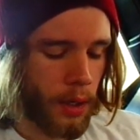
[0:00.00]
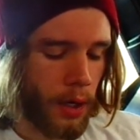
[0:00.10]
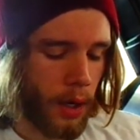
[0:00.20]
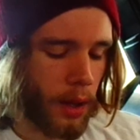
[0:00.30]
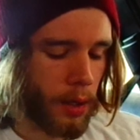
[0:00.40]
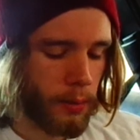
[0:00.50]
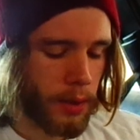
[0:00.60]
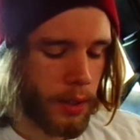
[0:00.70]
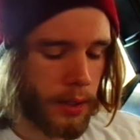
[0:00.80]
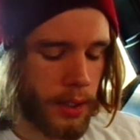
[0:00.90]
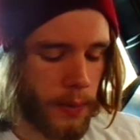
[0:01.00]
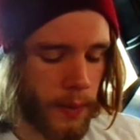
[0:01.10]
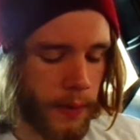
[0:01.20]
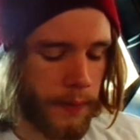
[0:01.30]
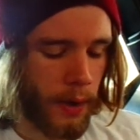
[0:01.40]
and then we're just gonna see where
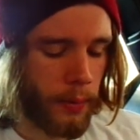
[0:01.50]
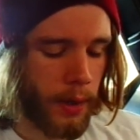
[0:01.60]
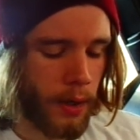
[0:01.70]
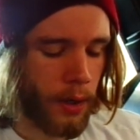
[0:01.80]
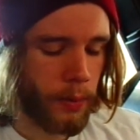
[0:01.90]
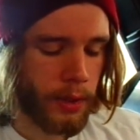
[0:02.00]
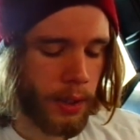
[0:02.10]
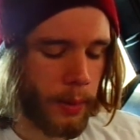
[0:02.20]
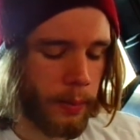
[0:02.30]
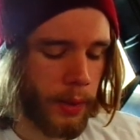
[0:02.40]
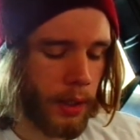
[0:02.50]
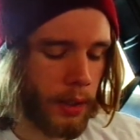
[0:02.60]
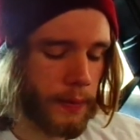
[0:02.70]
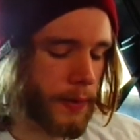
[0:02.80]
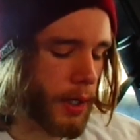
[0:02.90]
the fuck we go. We're just gonna
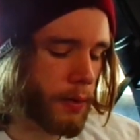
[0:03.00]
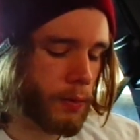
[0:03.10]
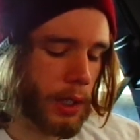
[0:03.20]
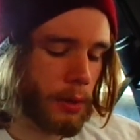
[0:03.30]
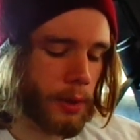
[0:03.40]
be fucking real.